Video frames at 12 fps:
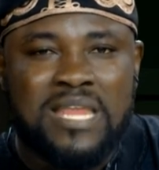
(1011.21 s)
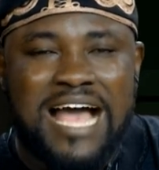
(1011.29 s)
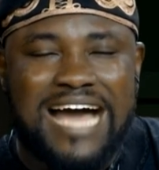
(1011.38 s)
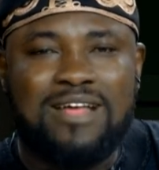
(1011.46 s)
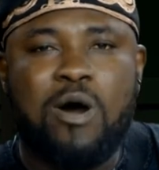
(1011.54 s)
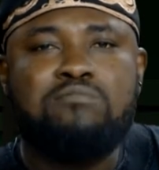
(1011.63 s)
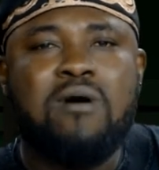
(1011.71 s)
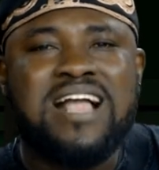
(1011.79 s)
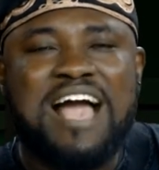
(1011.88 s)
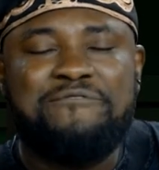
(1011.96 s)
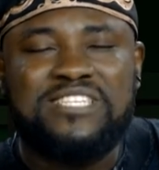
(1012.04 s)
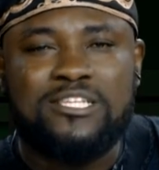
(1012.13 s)
And our
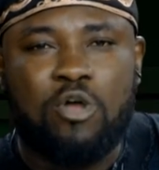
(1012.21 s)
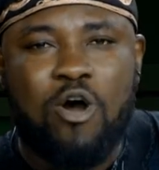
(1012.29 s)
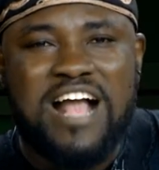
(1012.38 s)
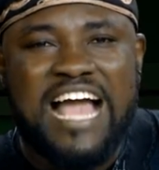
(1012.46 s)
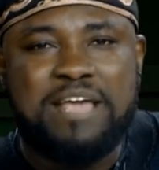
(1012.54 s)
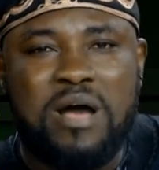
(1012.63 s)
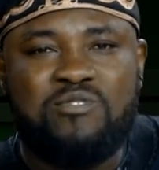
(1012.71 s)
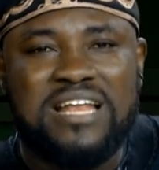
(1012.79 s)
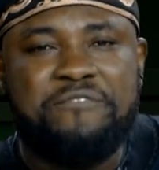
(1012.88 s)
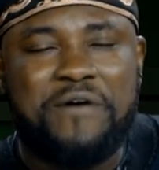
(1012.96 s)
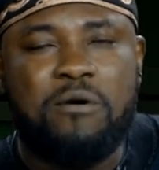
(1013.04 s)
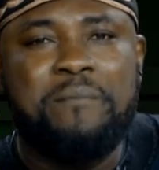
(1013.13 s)
Ogbonge visitor, Oga Emmanuel
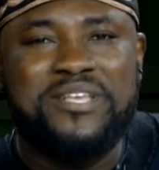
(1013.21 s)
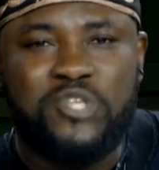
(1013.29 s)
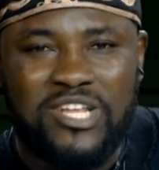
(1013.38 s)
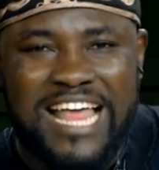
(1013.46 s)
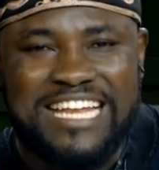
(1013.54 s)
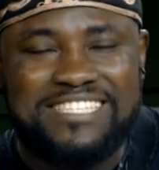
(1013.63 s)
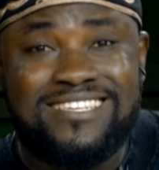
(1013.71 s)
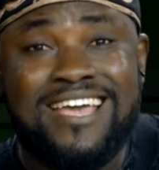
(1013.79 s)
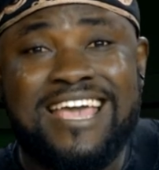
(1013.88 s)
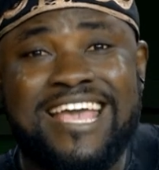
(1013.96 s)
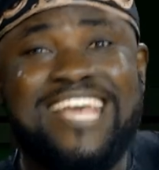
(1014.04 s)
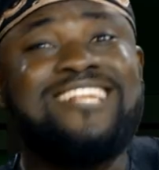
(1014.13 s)
Ifa, when we journalist,
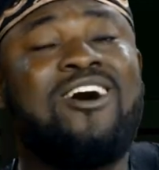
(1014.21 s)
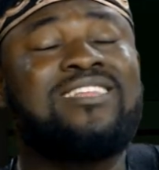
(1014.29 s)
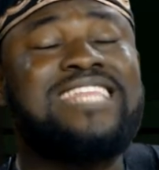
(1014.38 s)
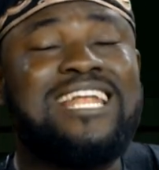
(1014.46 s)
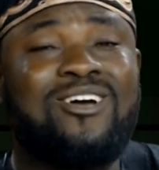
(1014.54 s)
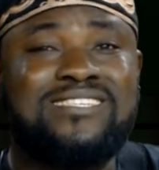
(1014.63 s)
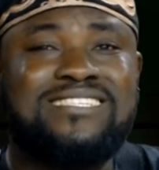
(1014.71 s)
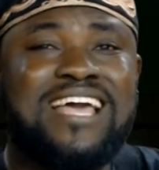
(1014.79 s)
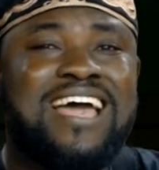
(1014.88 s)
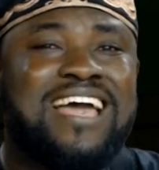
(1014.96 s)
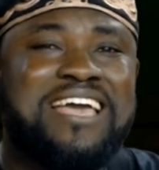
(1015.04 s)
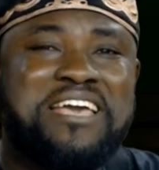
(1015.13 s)
he don't tell us,
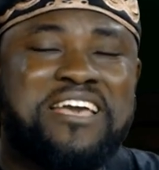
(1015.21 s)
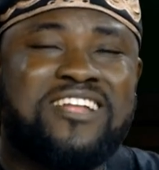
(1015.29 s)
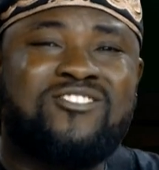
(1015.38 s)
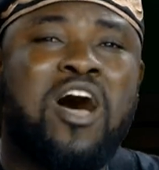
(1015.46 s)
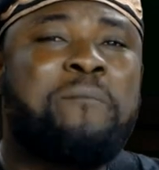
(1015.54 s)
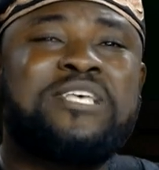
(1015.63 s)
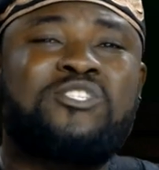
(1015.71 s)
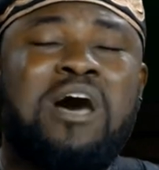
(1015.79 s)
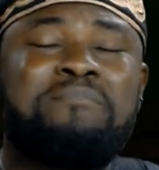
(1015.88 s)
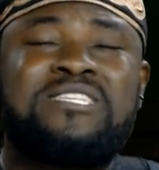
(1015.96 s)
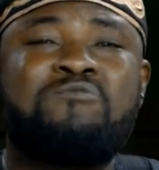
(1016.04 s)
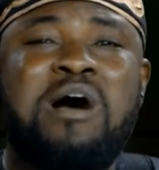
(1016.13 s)
say, not be
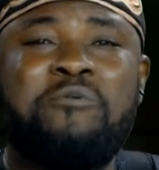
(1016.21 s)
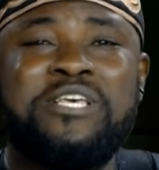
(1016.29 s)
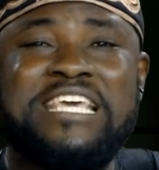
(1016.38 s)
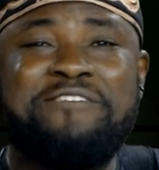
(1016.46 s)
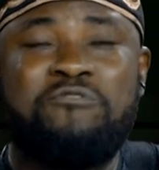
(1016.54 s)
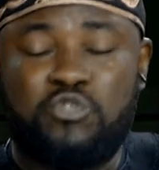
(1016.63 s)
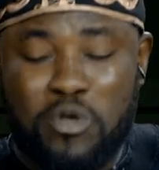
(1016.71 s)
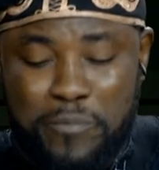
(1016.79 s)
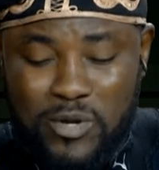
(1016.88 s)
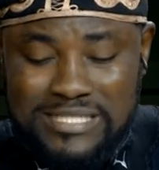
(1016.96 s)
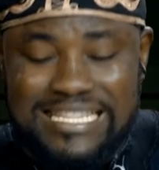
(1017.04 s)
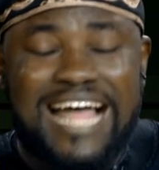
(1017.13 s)
something where we even
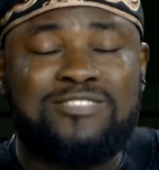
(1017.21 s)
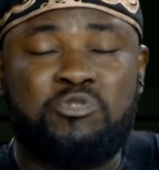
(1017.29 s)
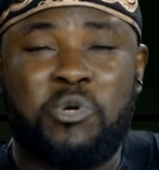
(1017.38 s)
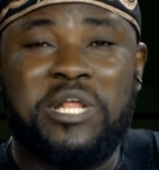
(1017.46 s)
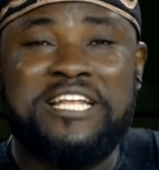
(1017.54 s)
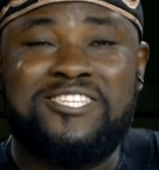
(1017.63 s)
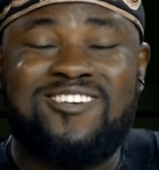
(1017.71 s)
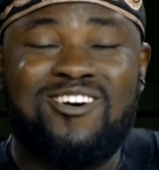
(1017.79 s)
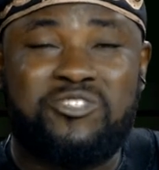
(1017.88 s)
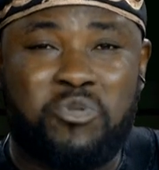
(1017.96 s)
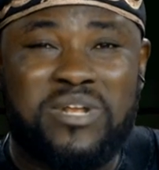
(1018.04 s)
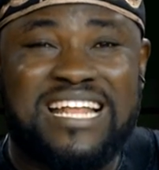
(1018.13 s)
supposed start to discuss today.